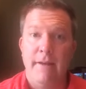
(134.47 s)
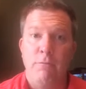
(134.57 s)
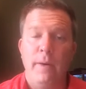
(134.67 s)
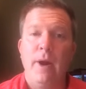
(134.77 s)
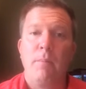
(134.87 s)

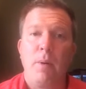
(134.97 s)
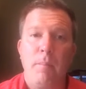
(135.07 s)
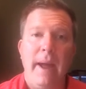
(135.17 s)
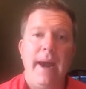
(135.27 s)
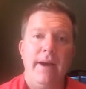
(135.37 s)
If we are
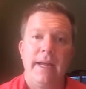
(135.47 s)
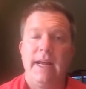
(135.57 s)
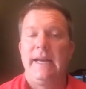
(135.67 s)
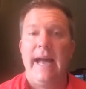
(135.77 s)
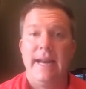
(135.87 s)
prepared and
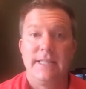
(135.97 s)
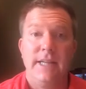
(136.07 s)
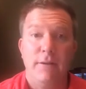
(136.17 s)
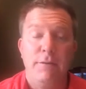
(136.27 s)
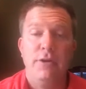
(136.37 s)
can kind of
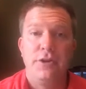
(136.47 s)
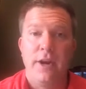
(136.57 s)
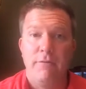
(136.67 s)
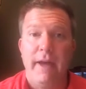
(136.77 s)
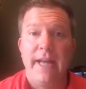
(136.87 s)
see the future
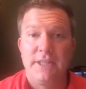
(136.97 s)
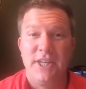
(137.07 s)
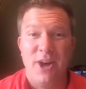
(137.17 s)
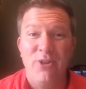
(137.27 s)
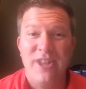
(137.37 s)
in advance
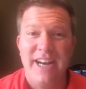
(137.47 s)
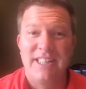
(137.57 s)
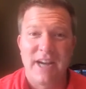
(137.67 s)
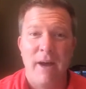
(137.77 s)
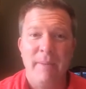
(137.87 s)
and know that it
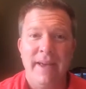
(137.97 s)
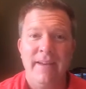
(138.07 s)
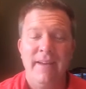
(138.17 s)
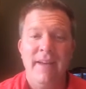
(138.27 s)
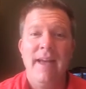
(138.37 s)
is coming